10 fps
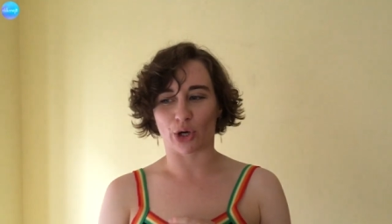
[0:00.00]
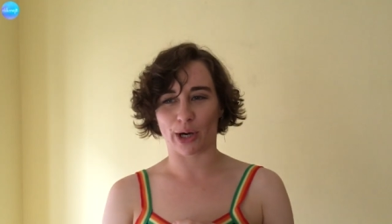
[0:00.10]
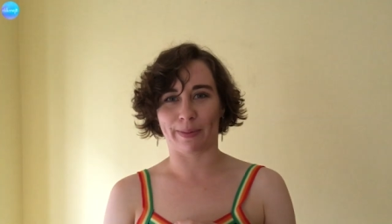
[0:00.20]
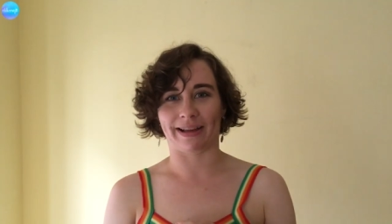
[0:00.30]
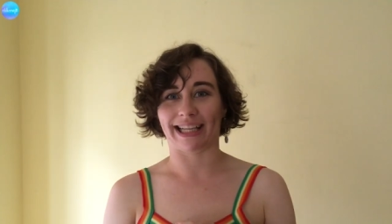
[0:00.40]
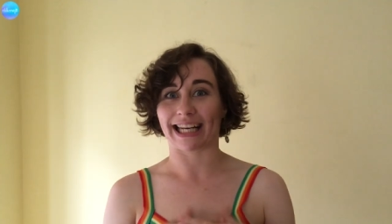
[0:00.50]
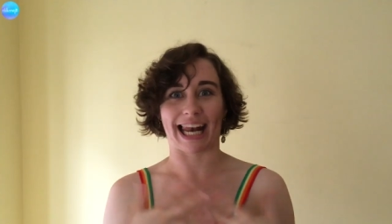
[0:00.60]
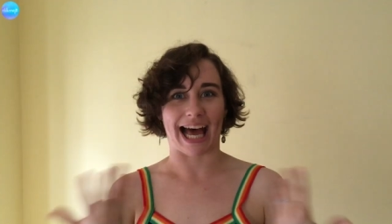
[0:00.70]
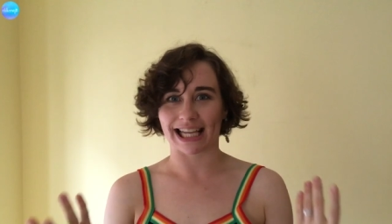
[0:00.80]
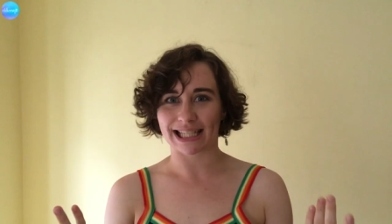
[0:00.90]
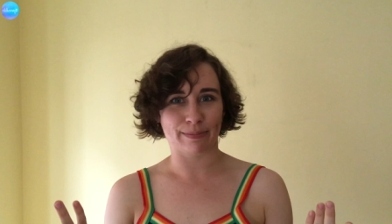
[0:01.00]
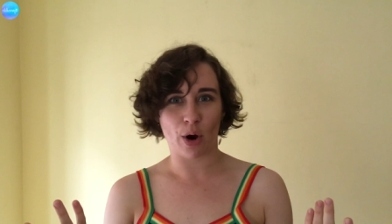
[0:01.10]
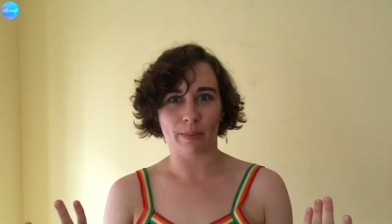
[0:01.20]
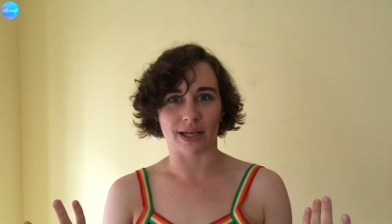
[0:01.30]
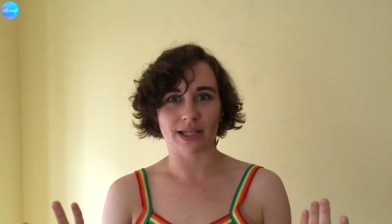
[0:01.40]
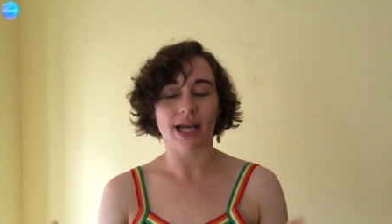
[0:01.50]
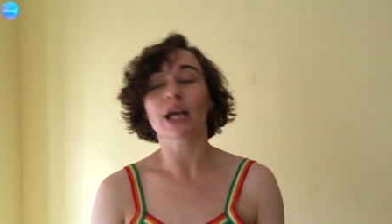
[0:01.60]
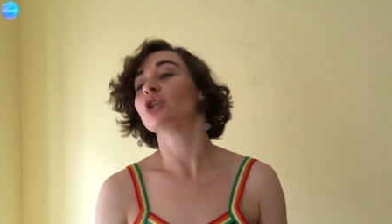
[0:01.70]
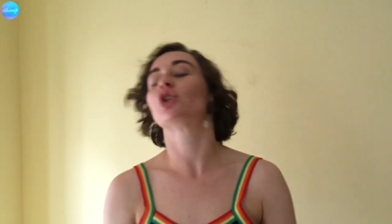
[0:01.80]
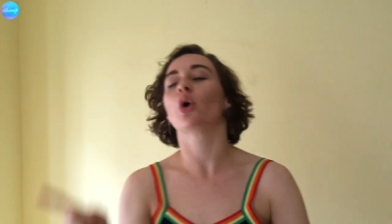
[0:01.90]
talk about that last moment.
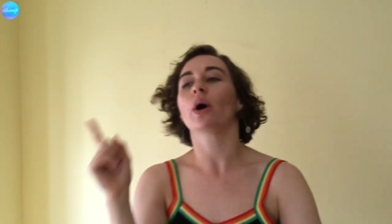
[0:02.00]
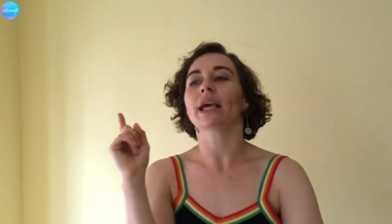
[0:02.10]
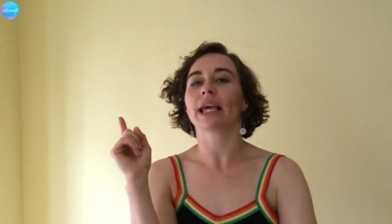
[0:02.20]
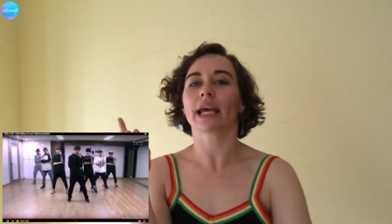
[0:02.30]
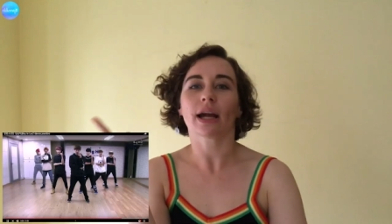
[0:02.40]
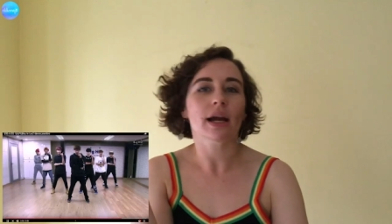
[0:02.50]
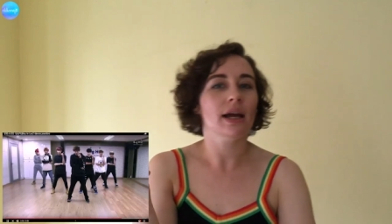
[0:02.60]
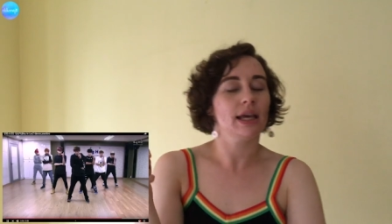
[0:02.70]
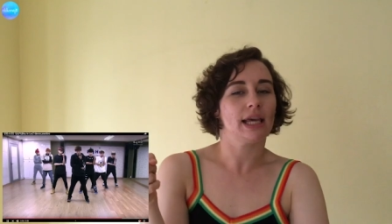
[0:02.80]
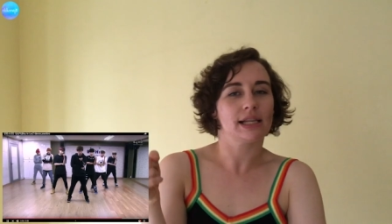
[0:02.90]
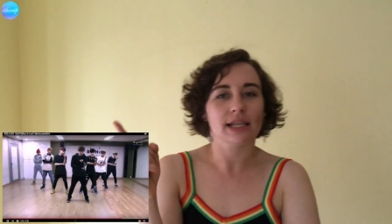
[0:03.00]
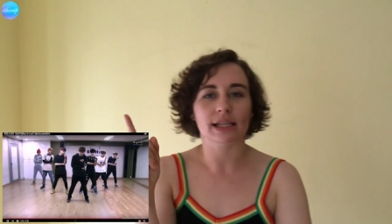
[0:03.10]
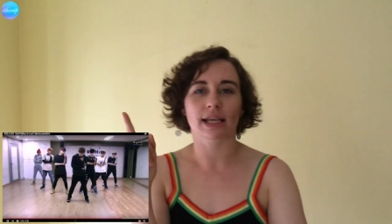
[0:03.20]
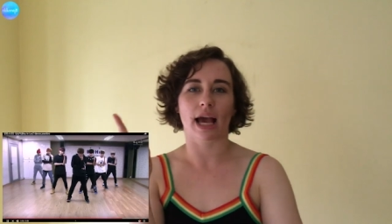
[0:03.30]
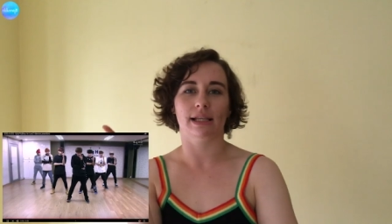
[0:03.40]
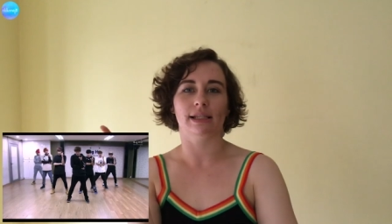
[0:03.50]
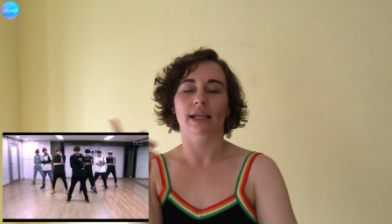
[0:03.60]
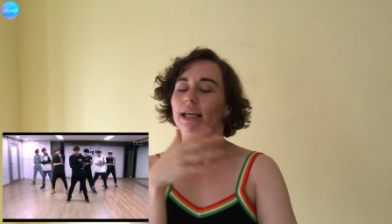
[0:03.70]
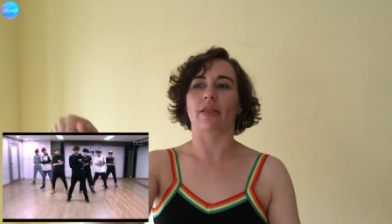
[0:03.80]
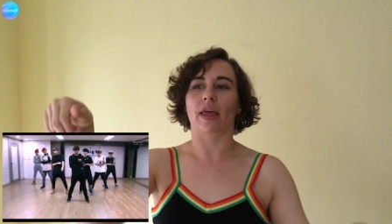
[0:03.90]
So here, yes, yes,
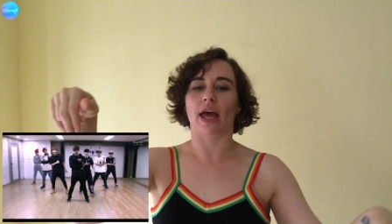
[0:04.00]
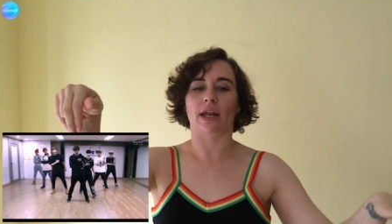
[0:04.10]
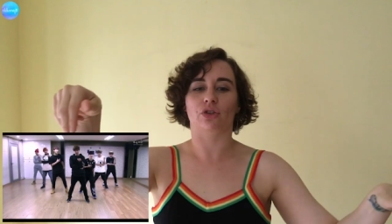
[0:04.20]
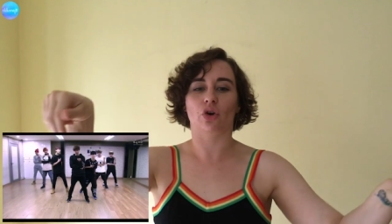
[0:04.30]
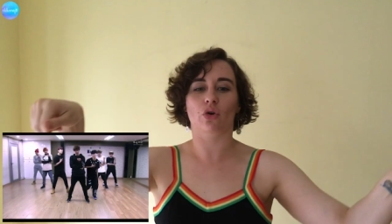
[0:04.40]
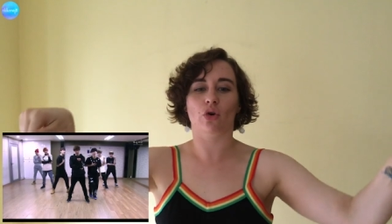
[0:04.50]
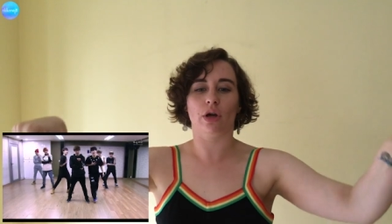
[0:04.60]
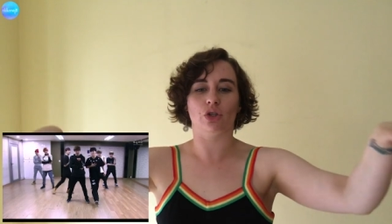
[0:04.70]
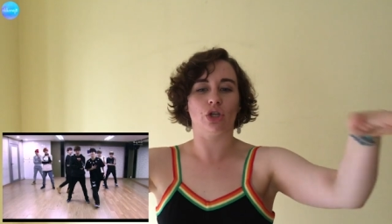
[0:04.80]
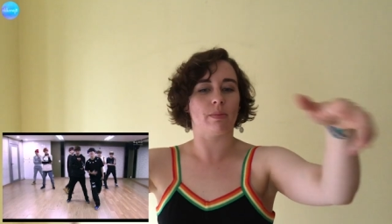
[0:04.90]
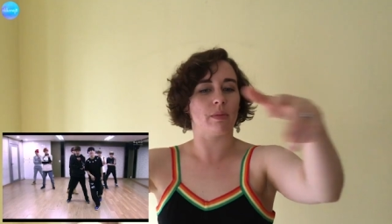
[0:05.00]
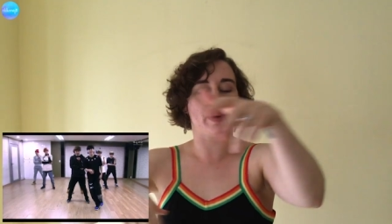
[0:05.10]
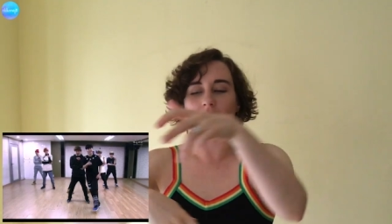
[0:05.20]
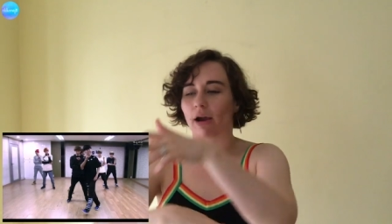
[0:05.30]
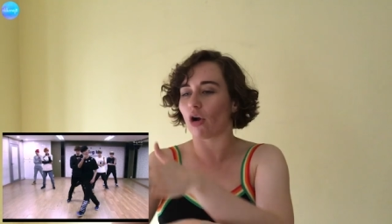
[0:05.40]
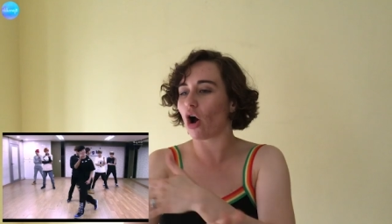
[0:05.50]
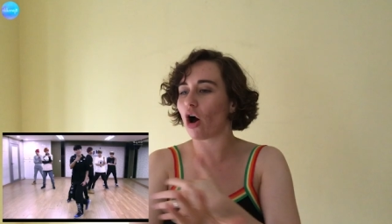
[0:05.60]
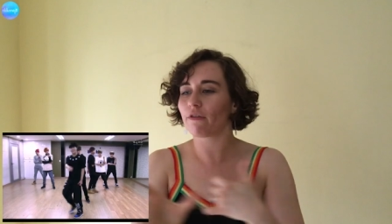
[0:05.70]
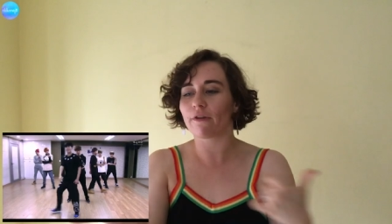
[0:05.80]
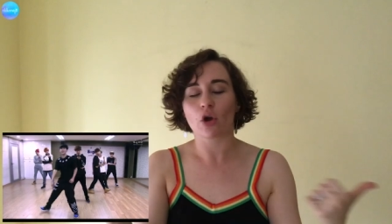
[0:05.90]
yes, and then Jungkook and Jimin pair
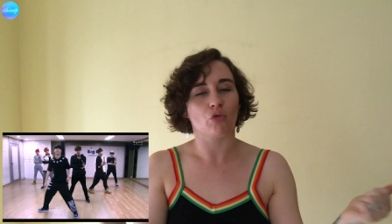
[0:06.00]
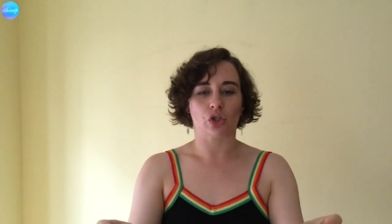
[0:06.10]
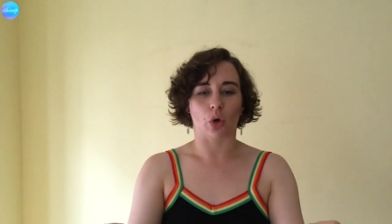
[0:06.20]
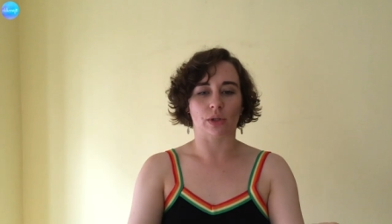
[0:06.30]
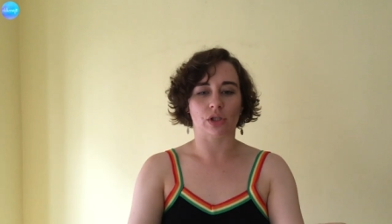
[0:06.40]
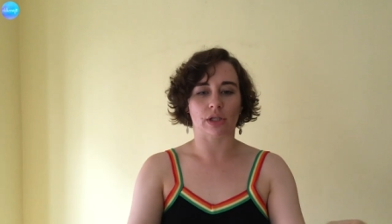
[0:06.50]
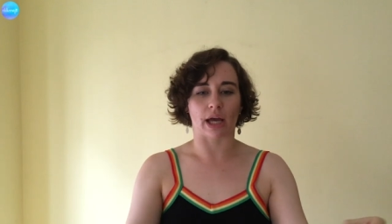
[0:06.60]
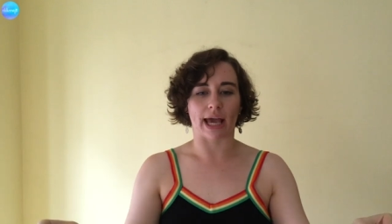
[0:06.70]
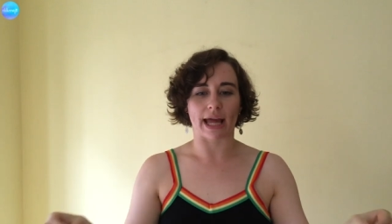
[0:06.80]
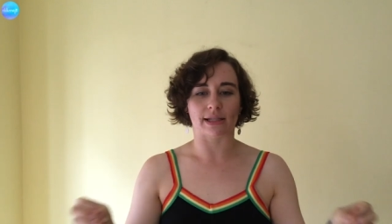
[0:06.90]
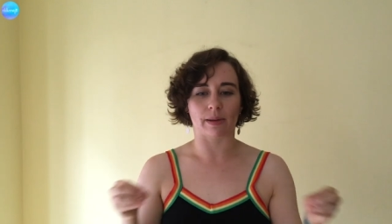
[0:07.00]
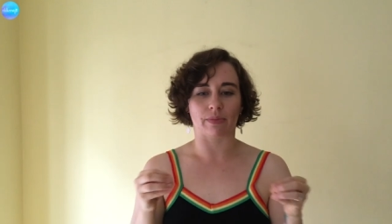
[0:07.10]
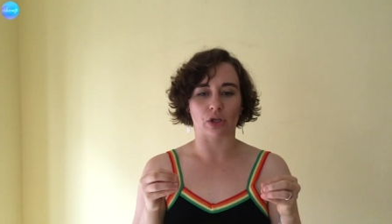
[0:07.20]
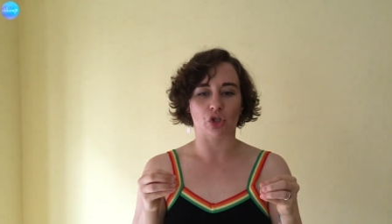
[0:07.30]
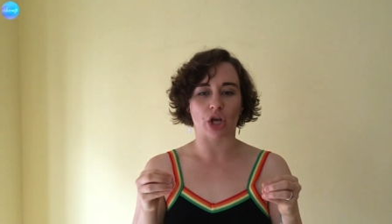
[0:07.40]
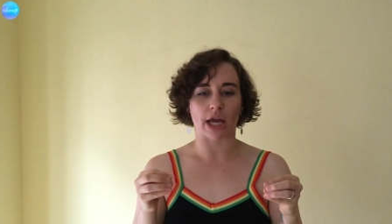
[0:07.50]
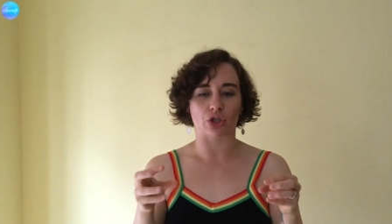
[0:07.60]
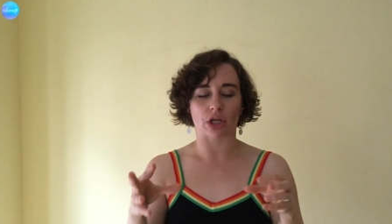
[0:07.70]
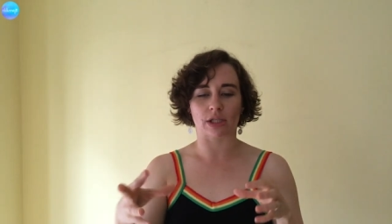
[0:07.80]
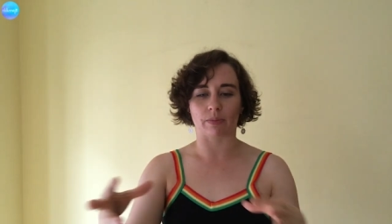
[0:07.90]
off. So it's, again, something's
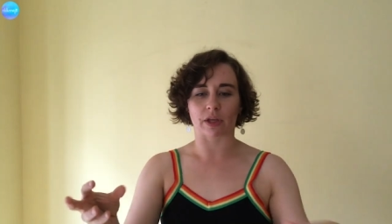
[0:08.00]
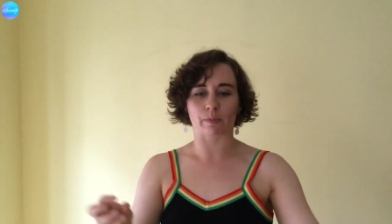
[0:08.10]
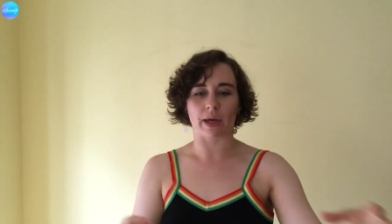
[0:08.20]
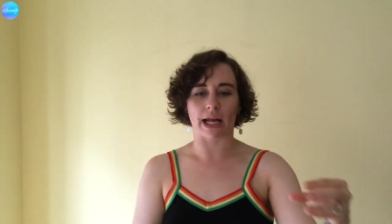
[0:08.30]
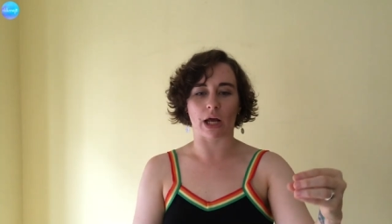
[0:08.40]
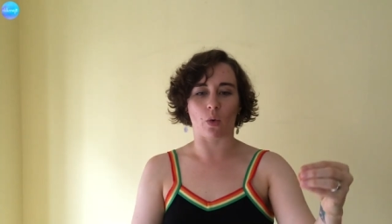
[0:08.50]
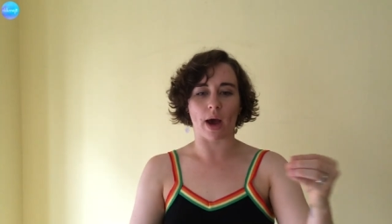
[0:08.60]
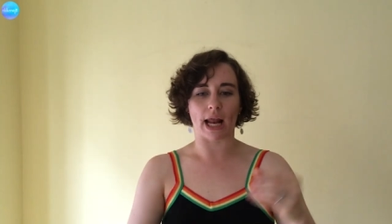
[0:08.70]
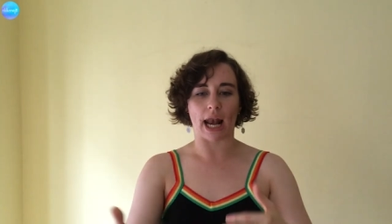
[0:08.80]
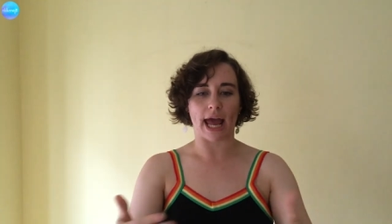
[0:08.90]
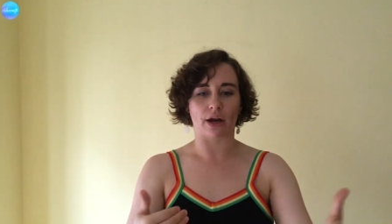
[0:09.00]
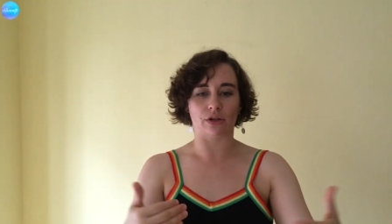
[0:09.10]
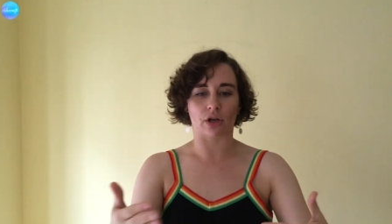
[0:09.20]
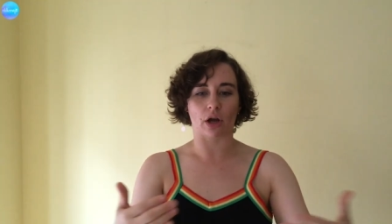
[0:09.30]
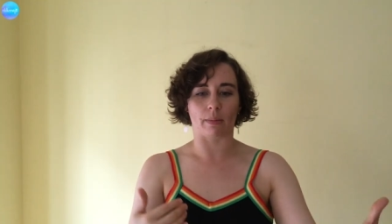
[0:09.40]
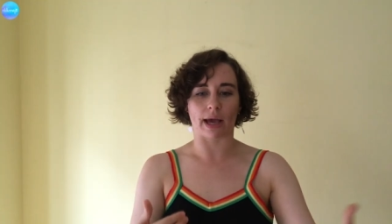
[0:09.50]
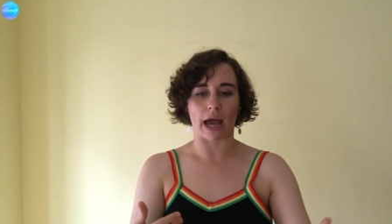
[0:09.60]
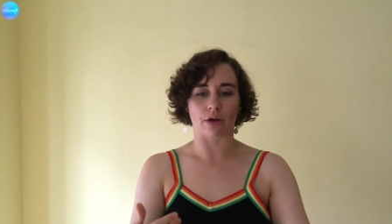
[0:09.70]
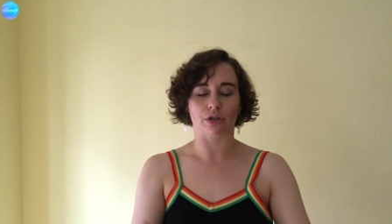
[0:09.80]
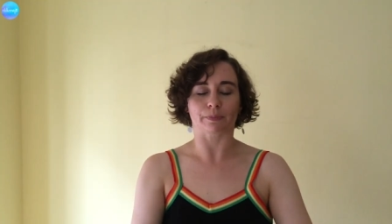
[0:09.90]
changing, something's peeling away, layers are coming
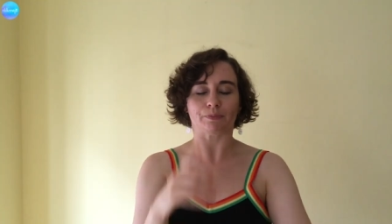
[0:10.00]
out.